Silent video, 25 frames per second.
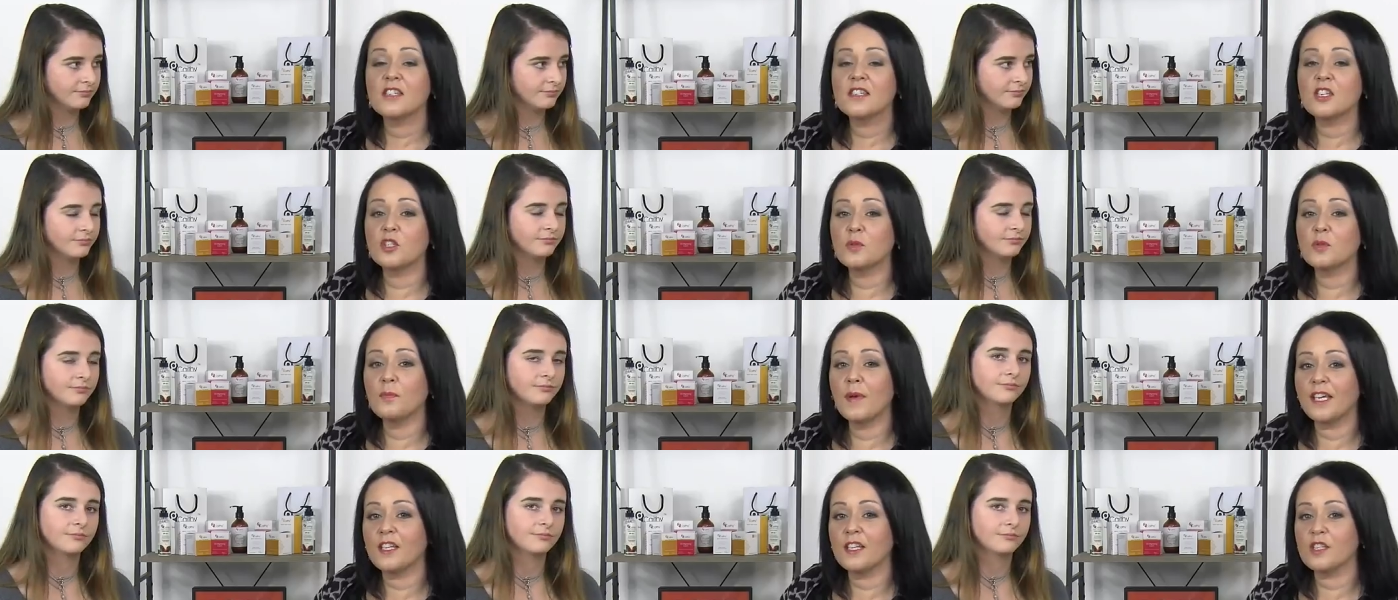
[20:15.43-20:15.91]
Speaker 1: so
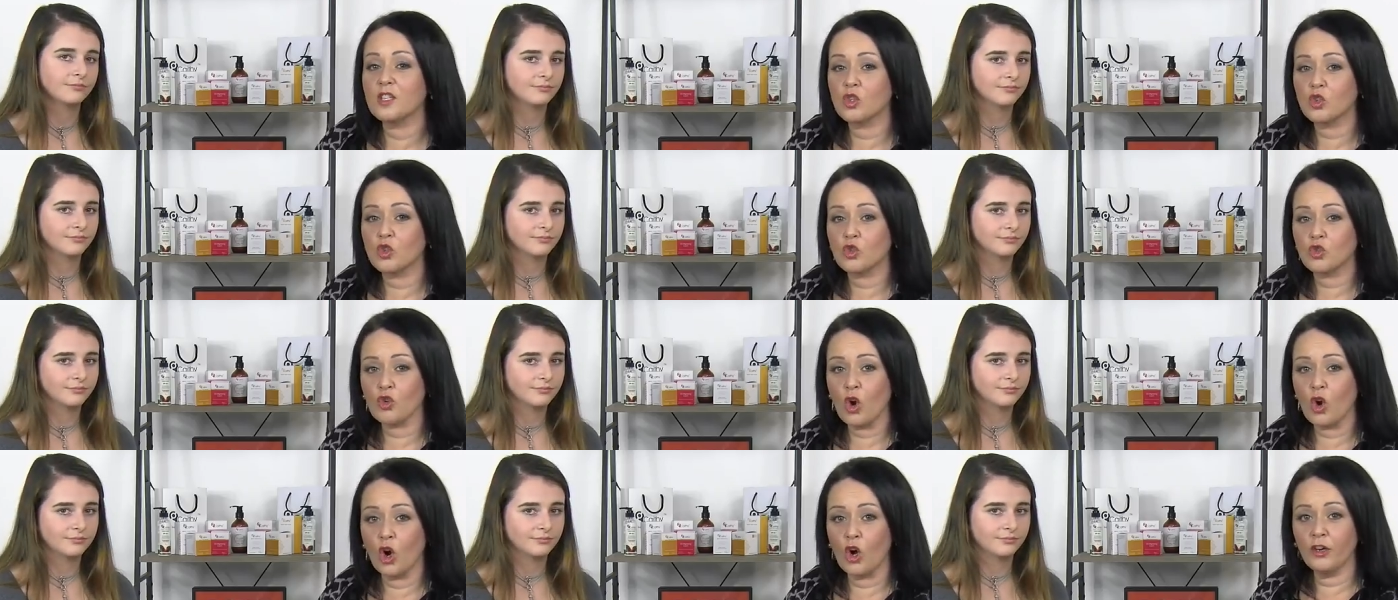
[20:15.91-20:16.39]
to make it
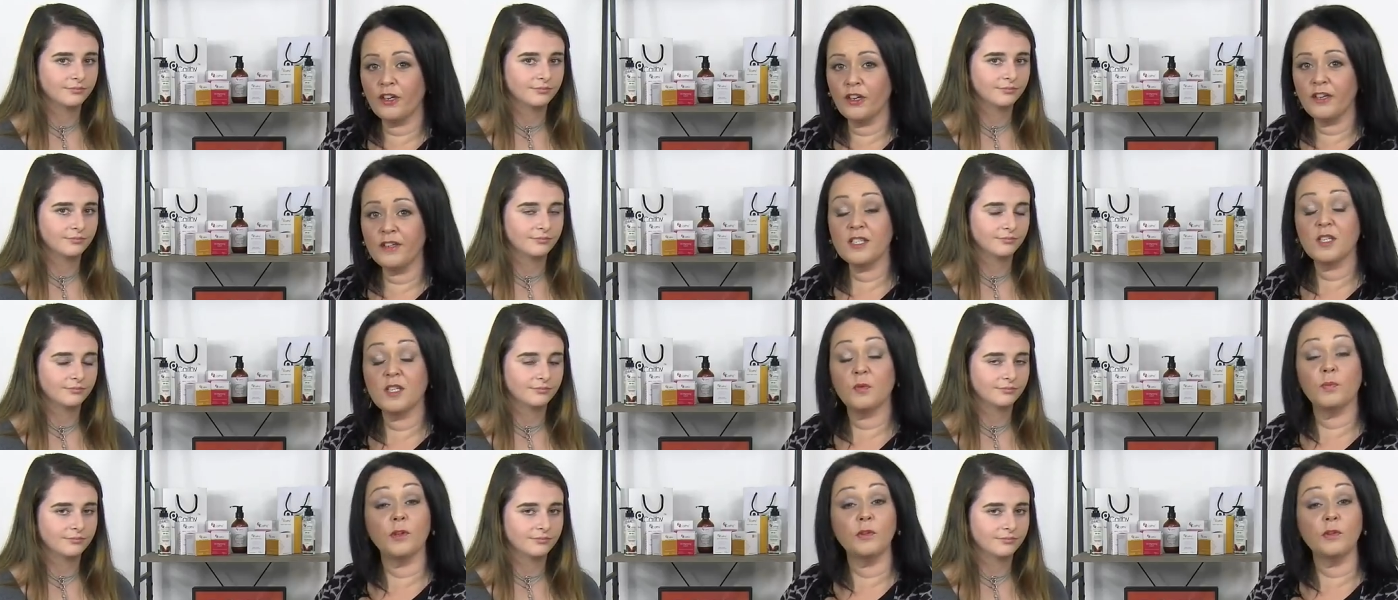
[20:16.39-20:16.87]
stronger,
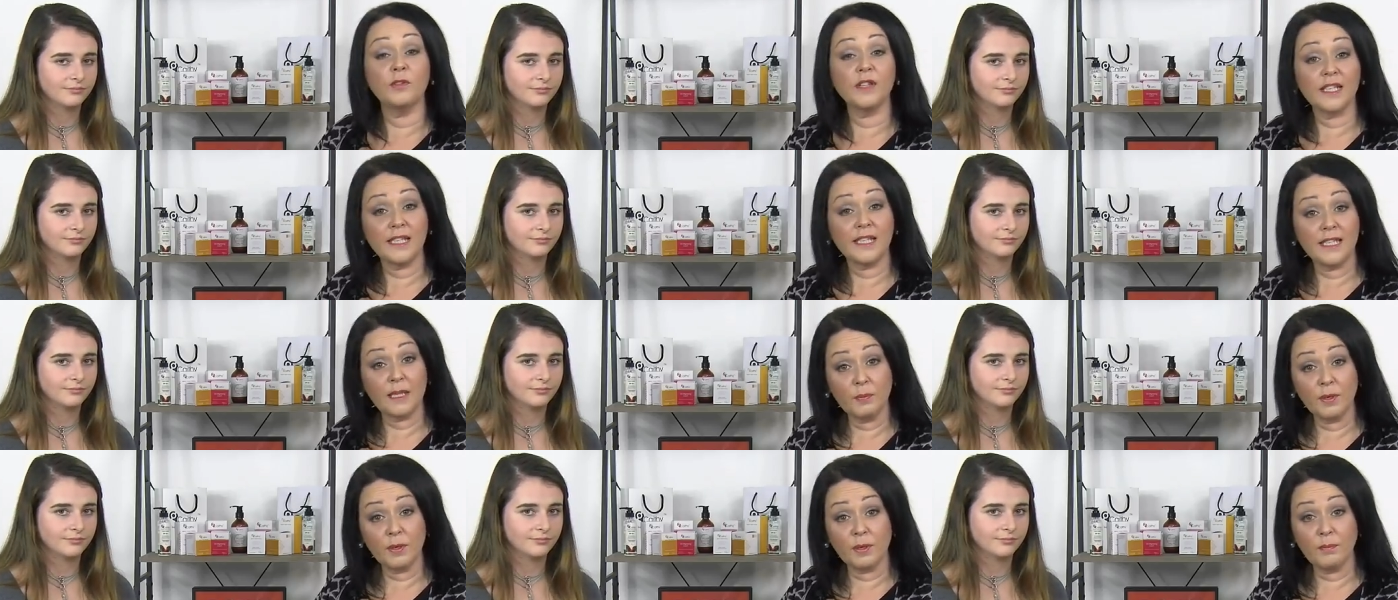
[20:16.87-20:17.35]
to build the
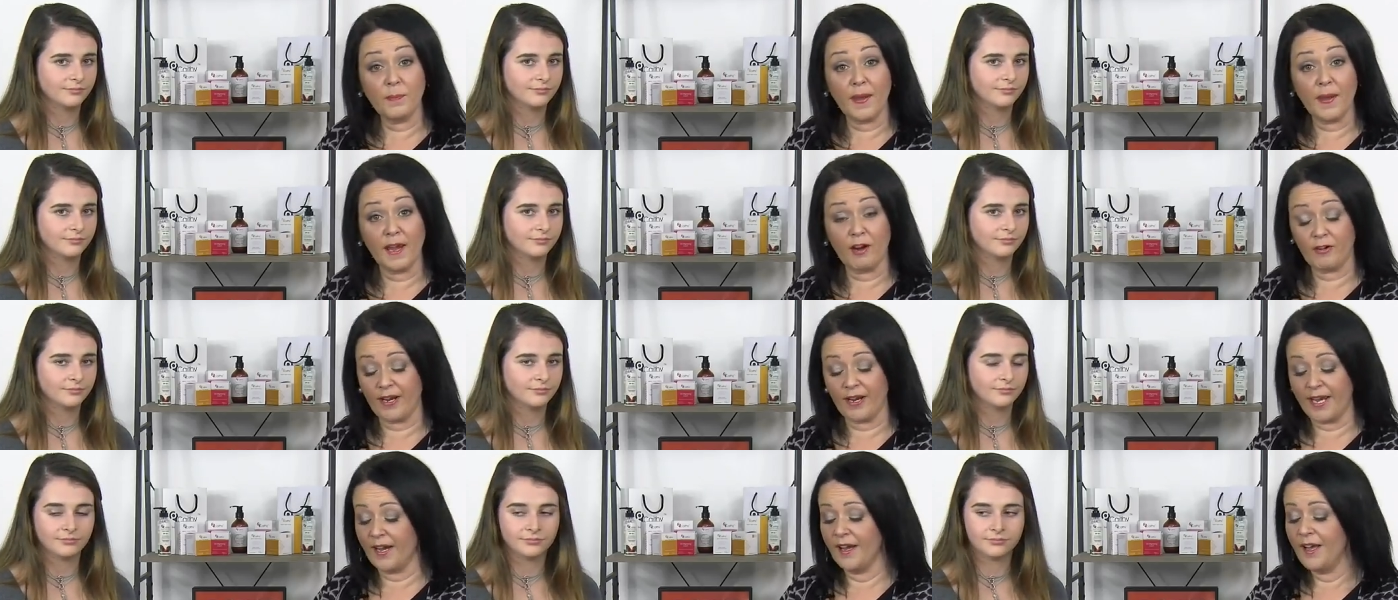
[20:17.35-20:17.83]
lipid
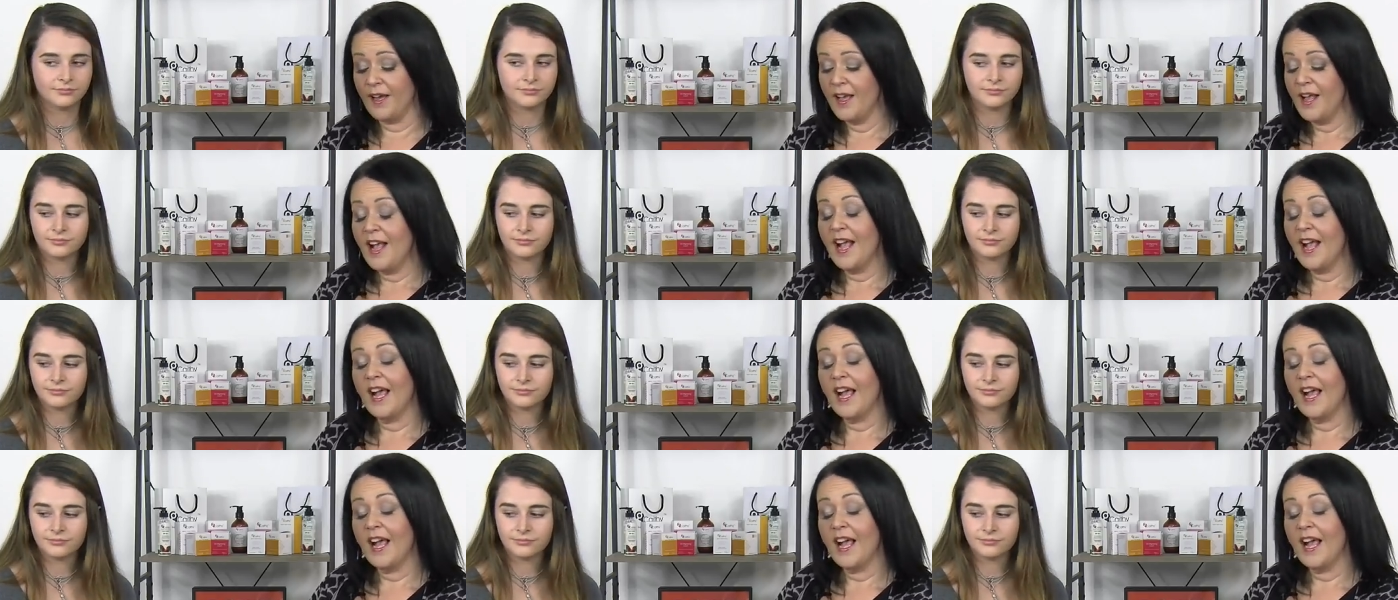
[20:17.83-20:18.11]
barrier,